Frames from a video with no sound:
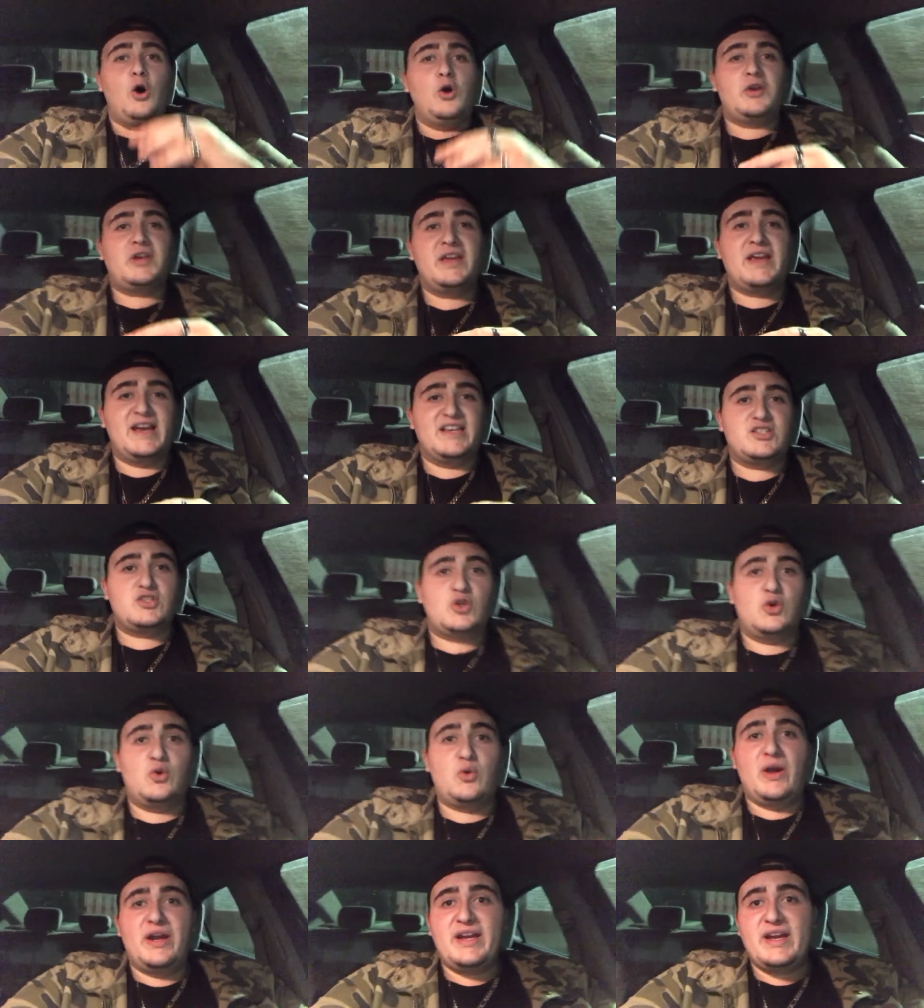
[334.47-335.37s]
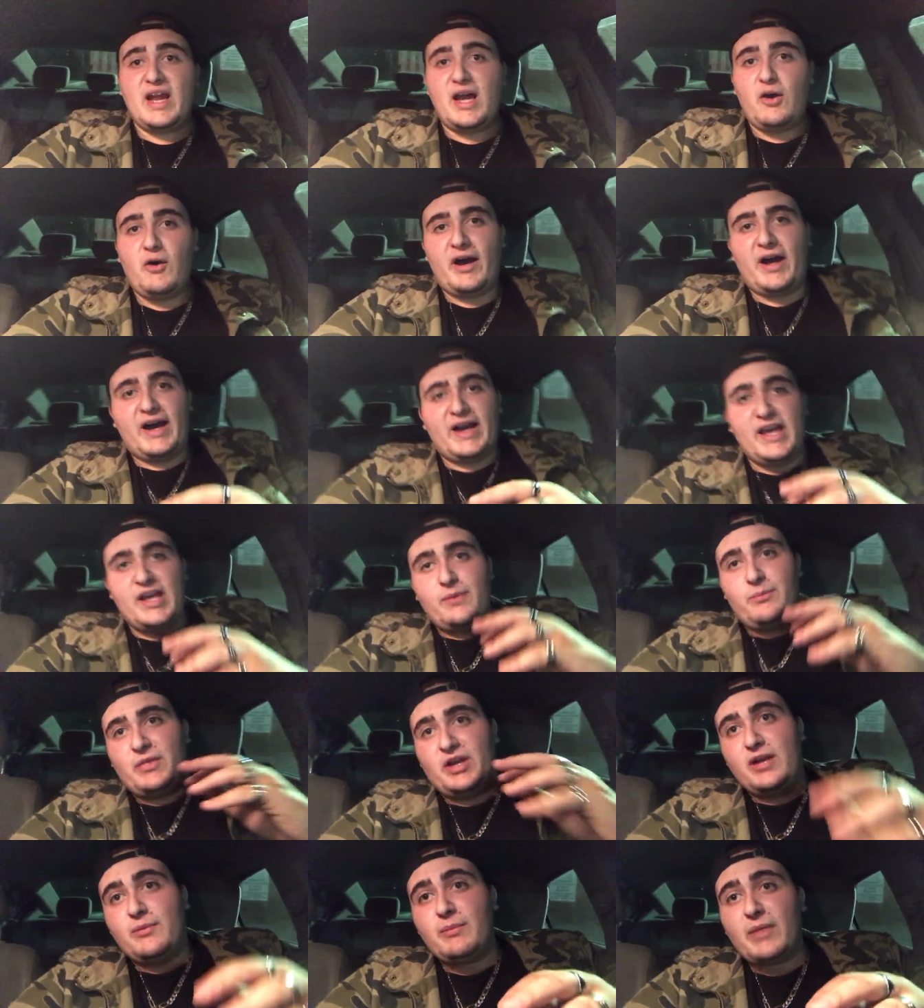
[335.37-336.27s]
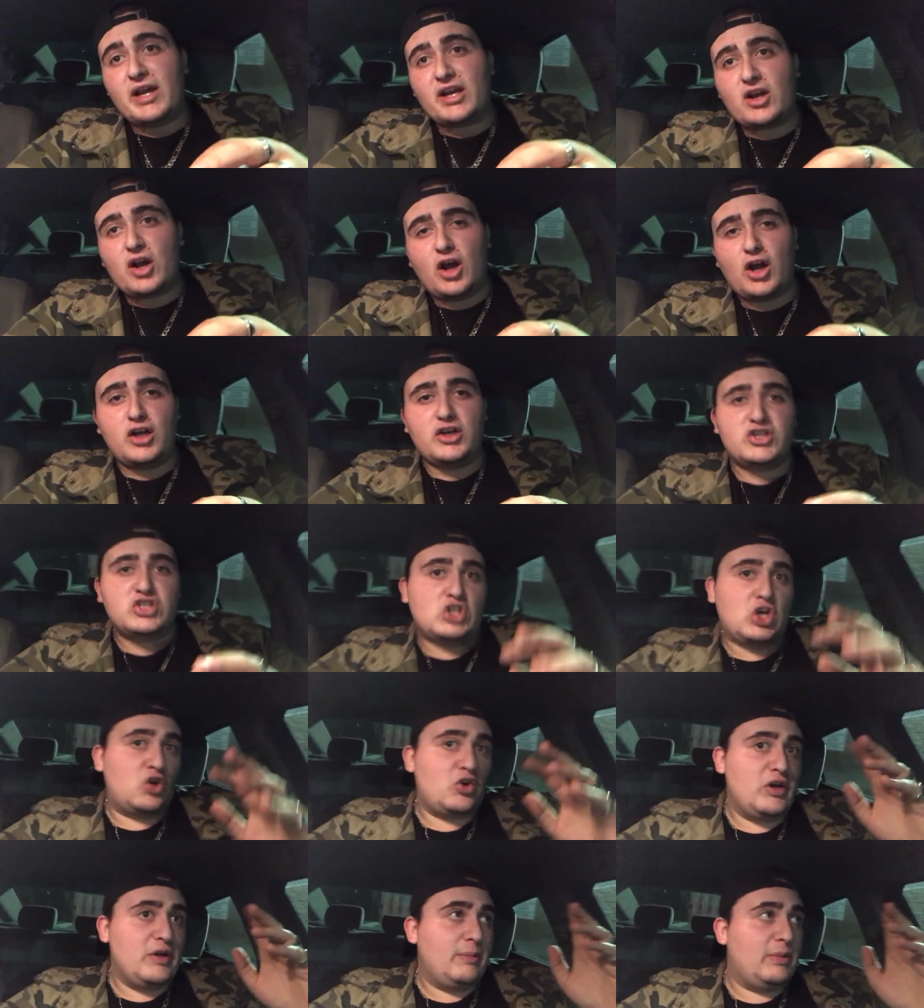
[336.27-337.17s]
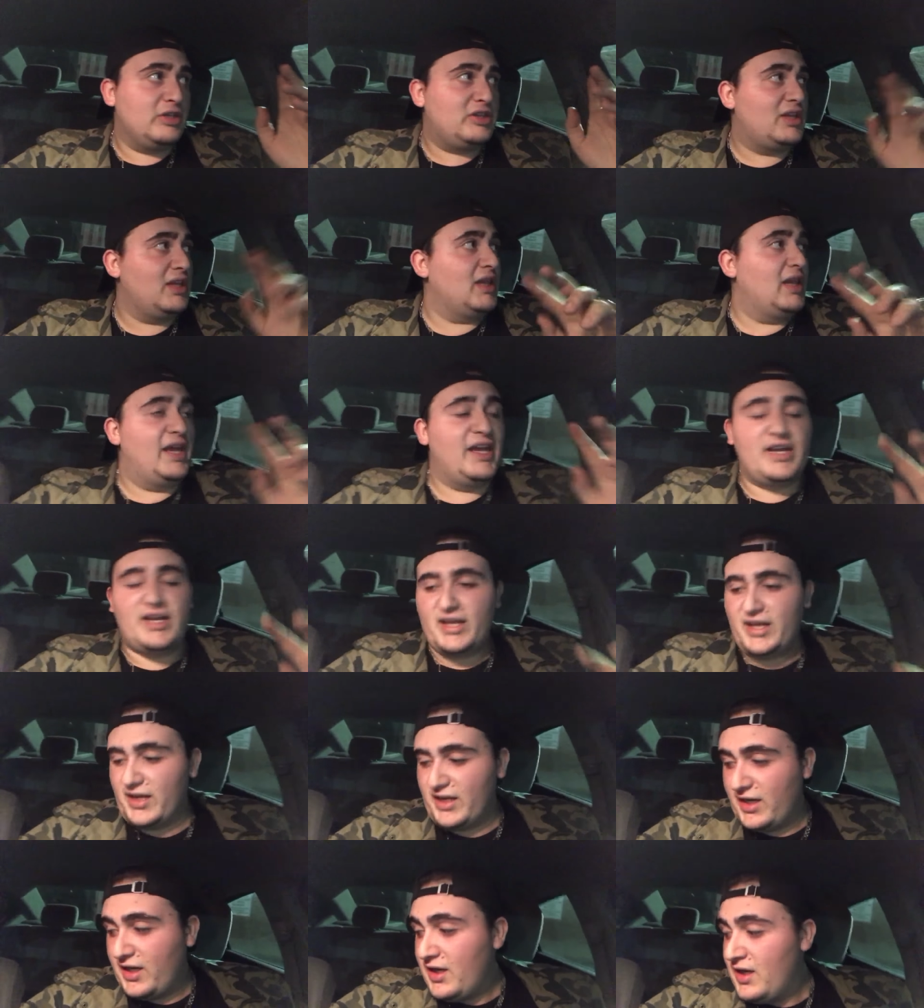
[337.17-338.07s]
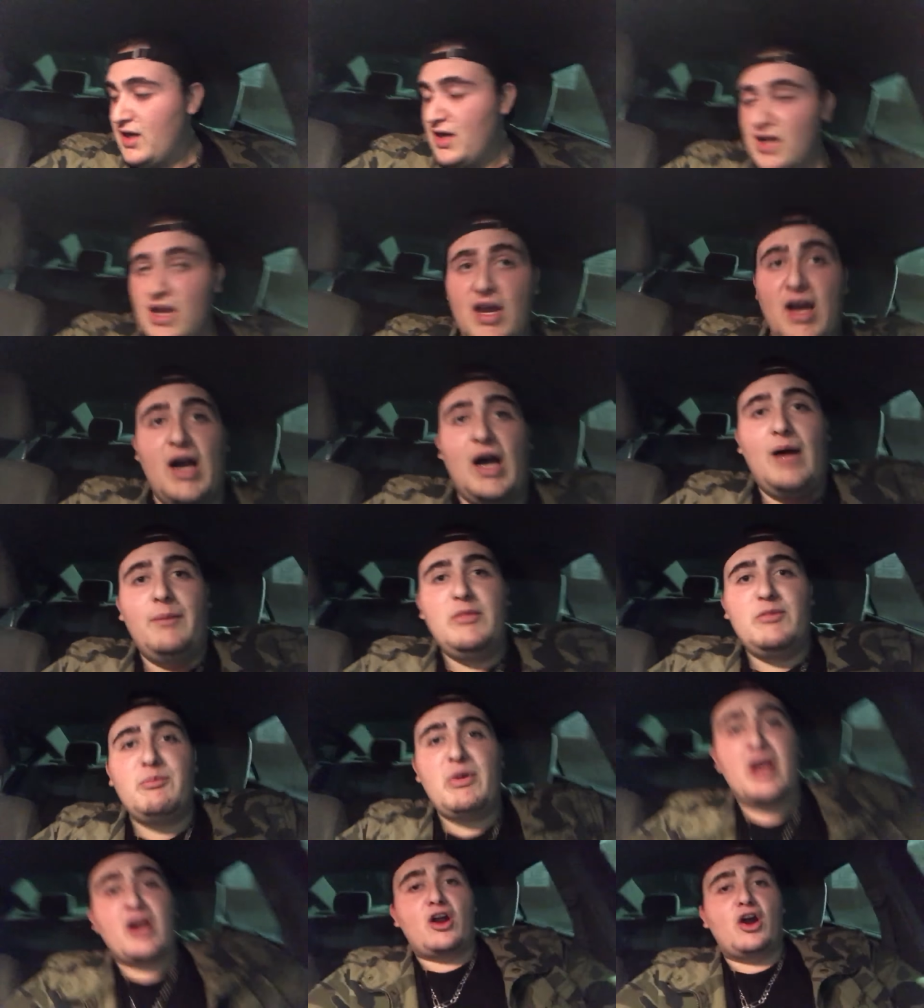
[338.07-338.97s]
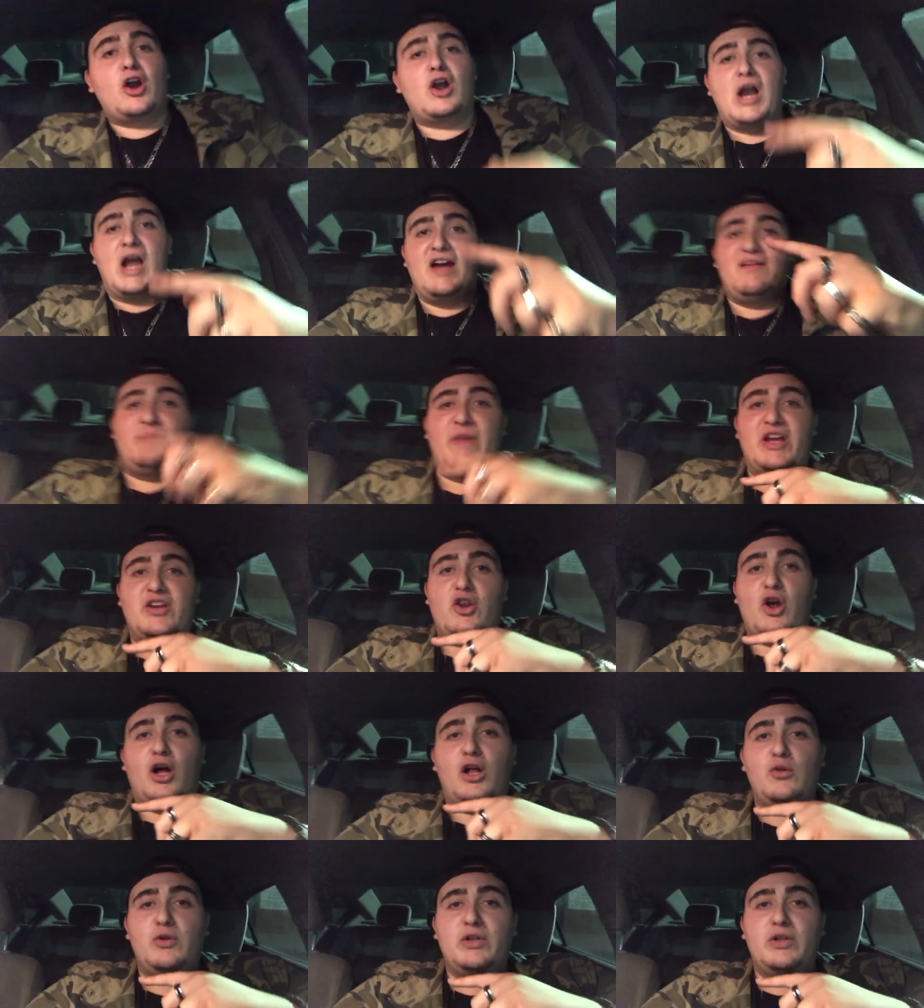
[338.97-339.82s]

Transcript: Okay guys, so right now I am in my car. Sorry about the lighting. I'm in my car, I have my doll